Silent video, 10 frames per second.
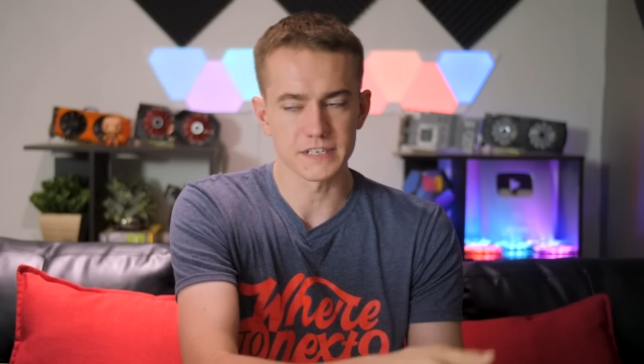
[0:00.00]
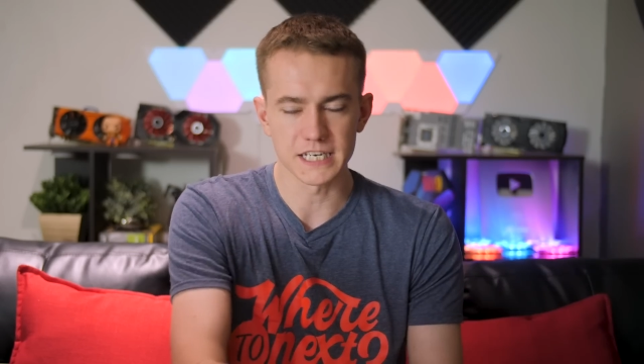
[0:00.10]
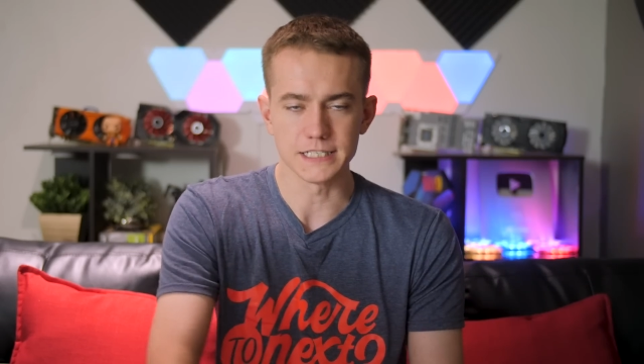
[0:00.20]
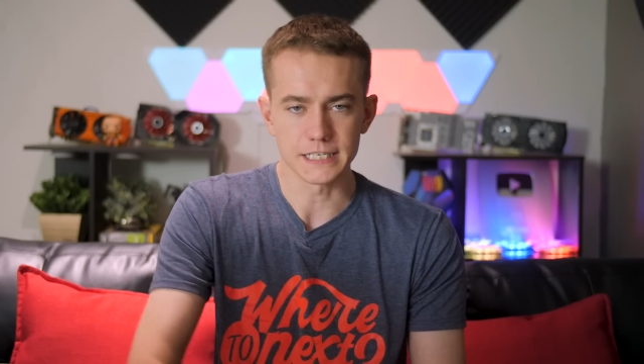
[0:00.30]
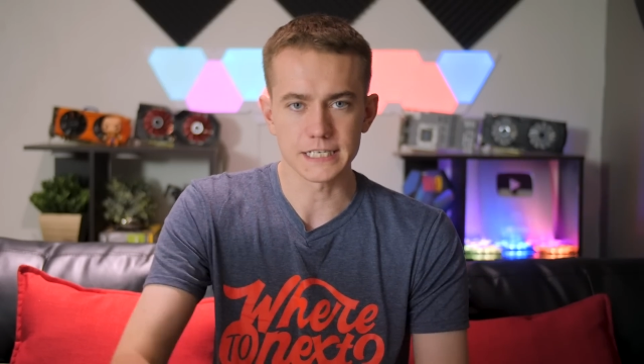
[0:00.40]
of a
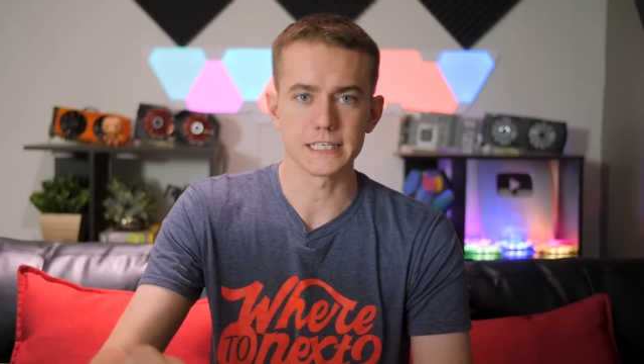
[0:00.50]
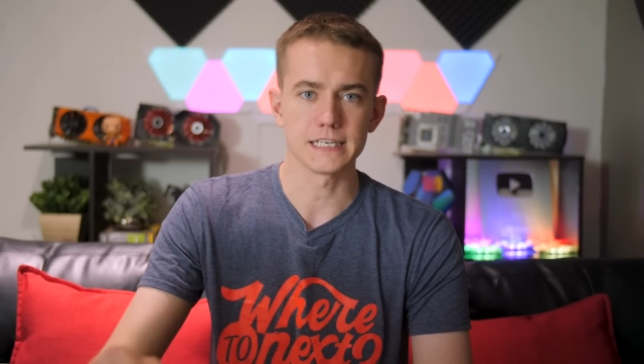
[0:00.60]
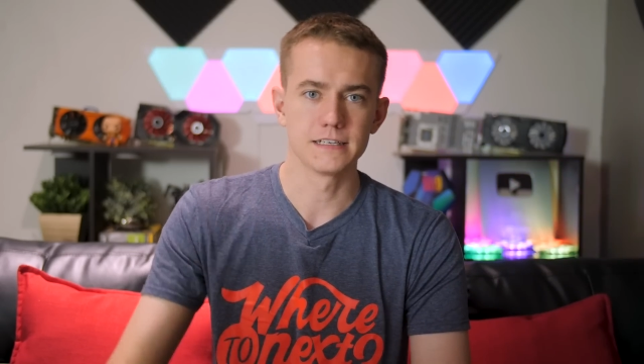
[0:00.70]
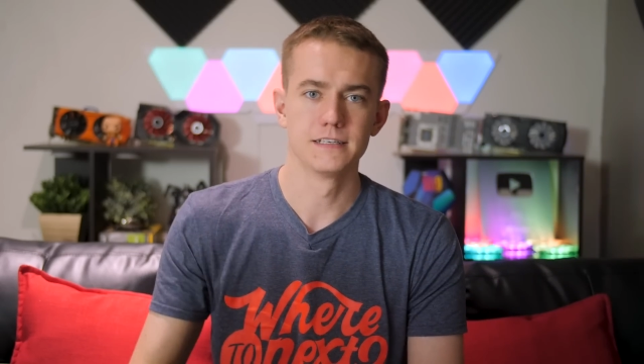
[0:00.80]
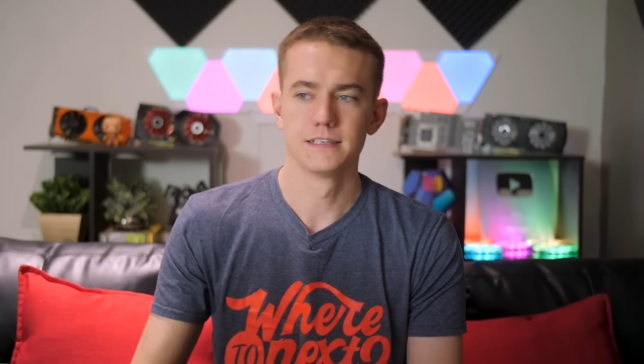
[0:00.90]

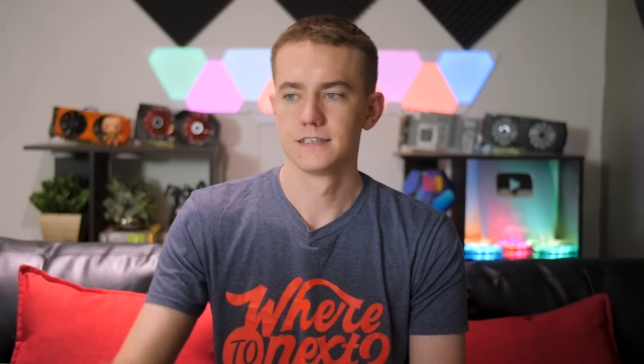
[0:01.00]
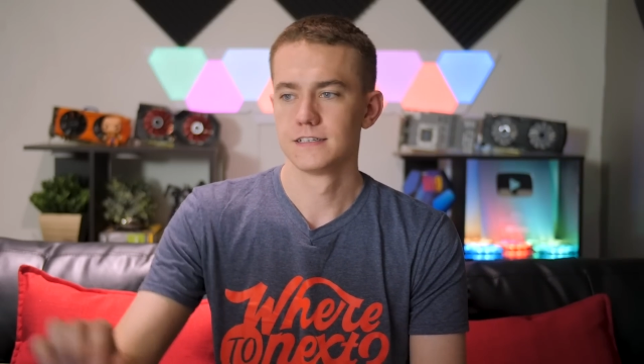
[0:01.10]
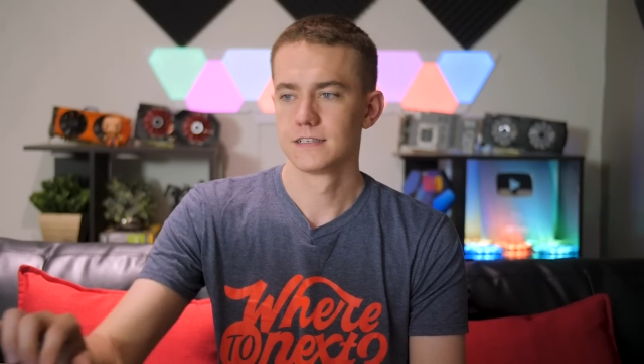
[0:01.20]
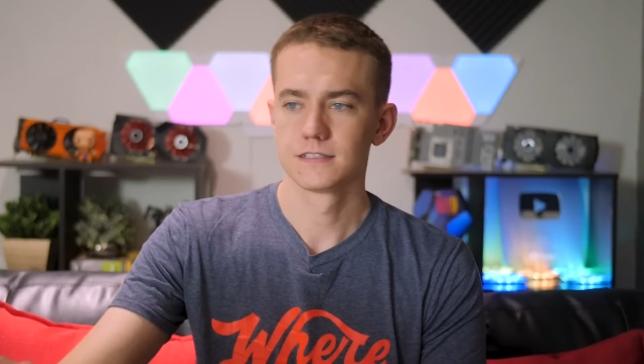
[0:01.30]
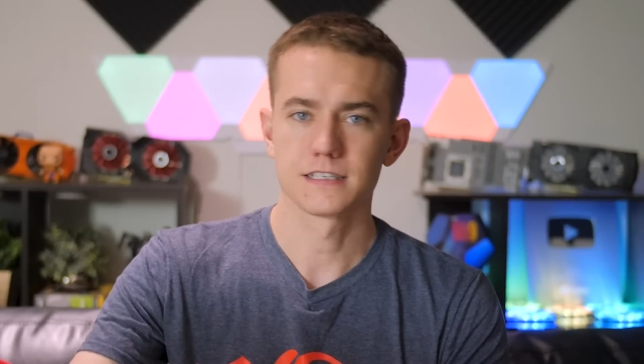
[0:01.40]
1060,
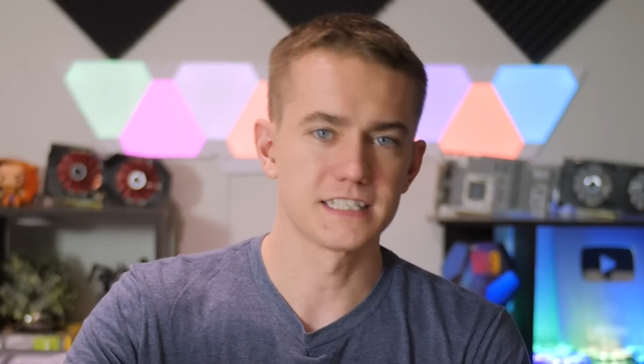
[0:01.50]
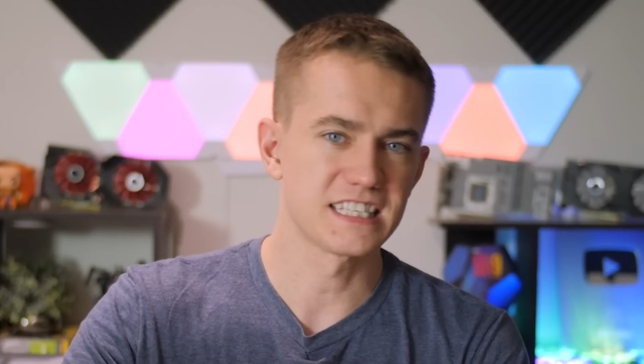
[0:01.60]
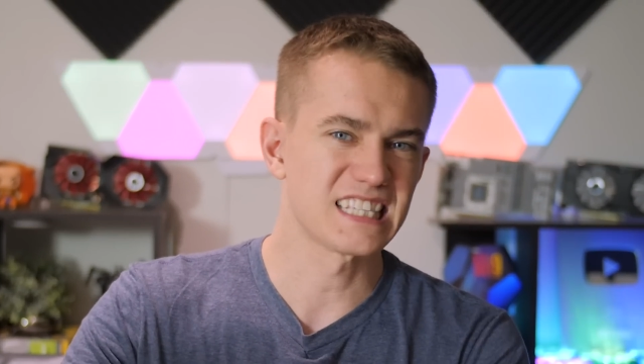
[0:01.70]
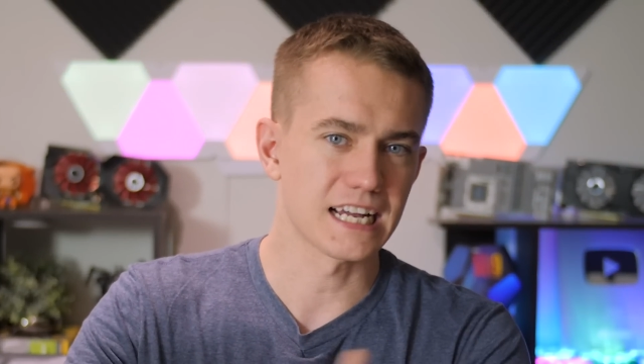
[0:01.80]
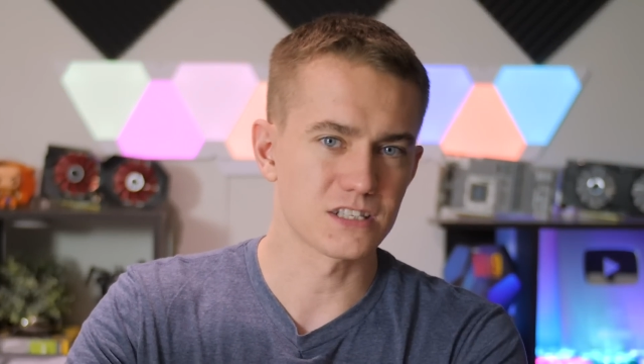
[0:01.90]
since
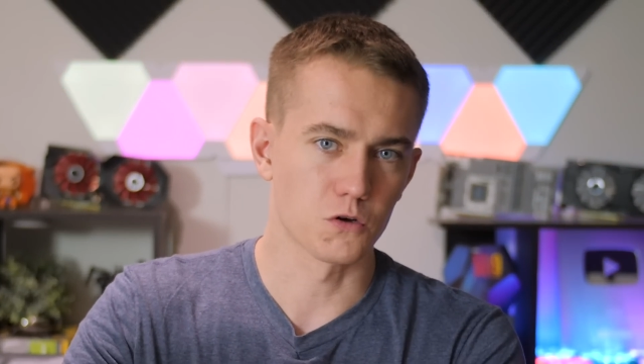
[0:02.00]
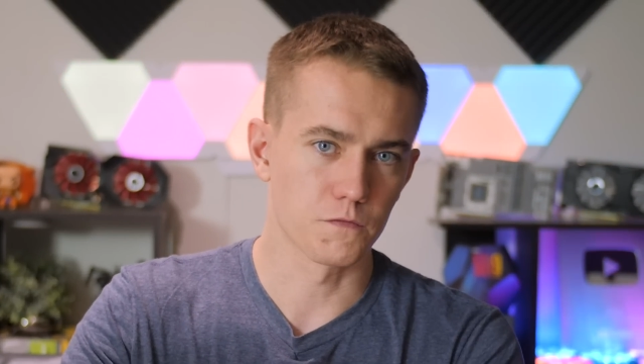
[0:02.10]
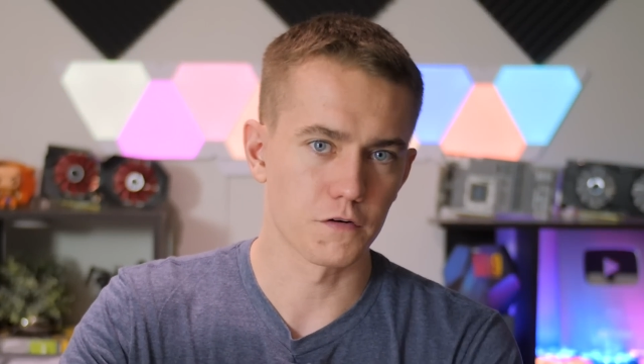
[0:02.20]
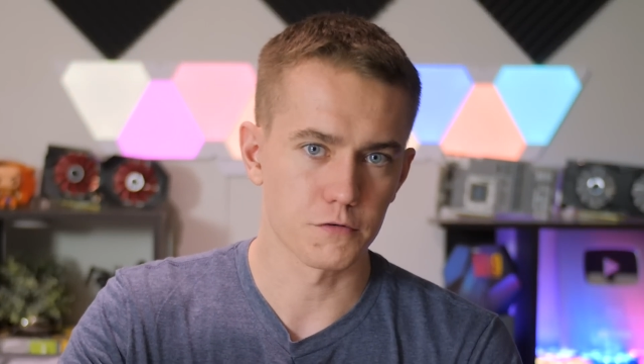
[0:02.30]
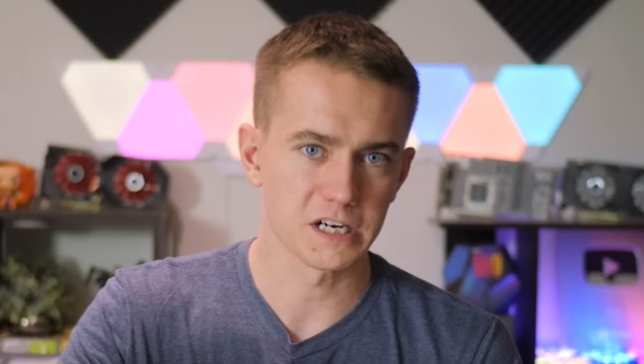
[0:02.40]
that
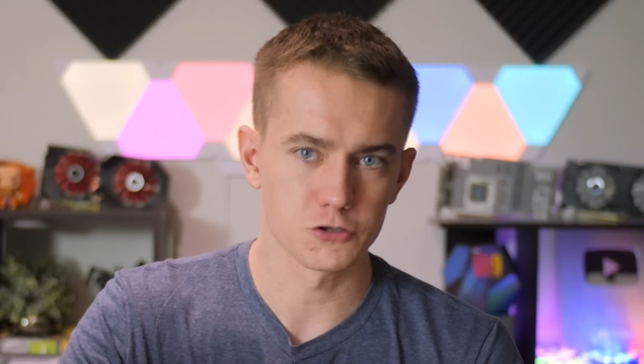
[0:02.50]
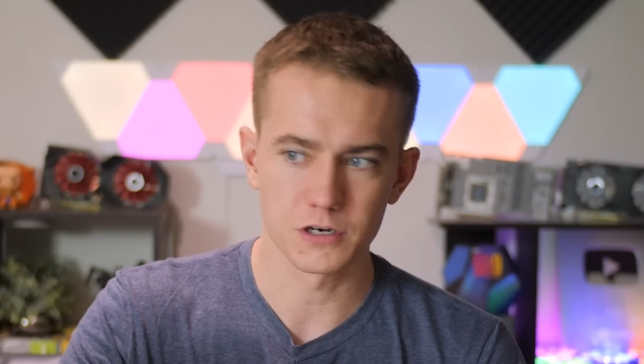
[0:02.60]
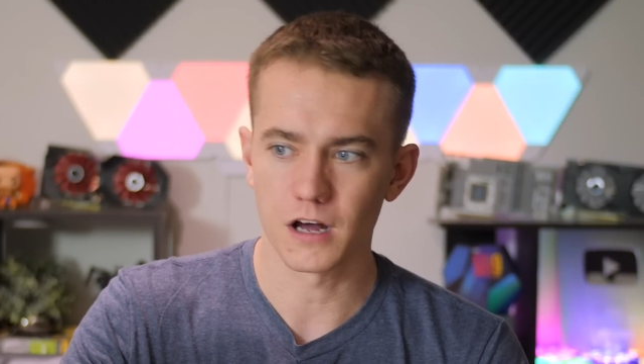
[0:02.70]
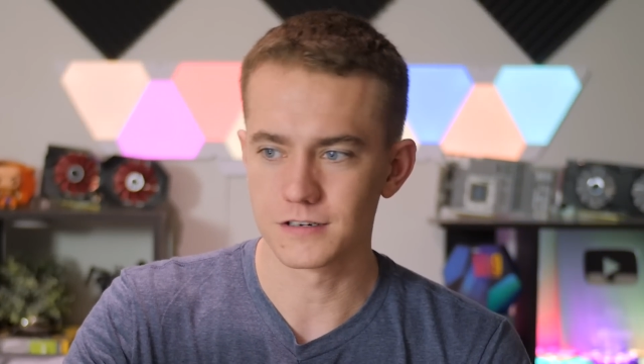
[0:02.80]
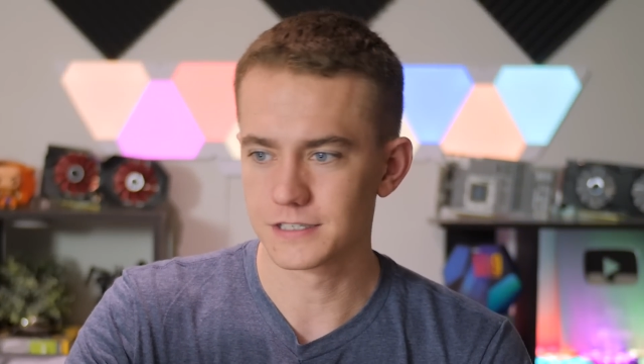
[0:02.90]
sold for
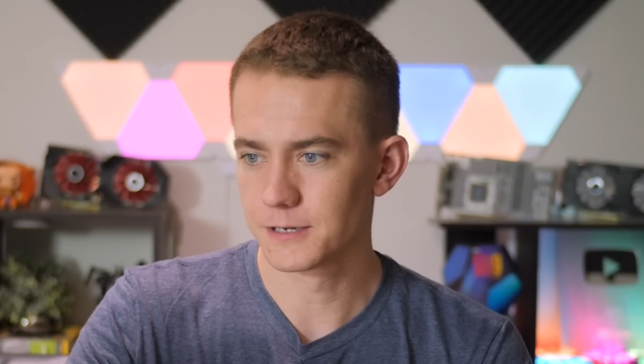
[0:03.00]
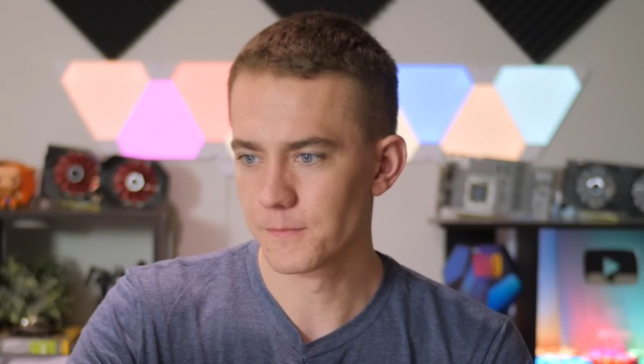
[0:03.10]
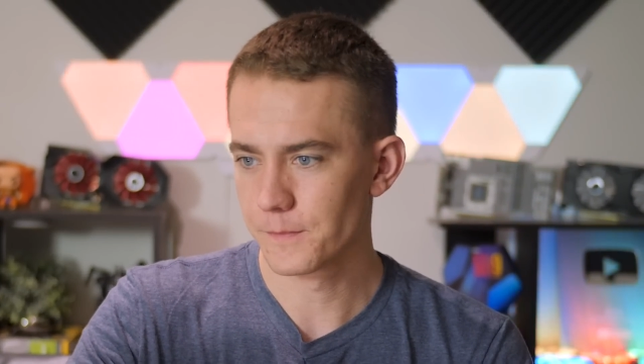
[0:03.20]
$300.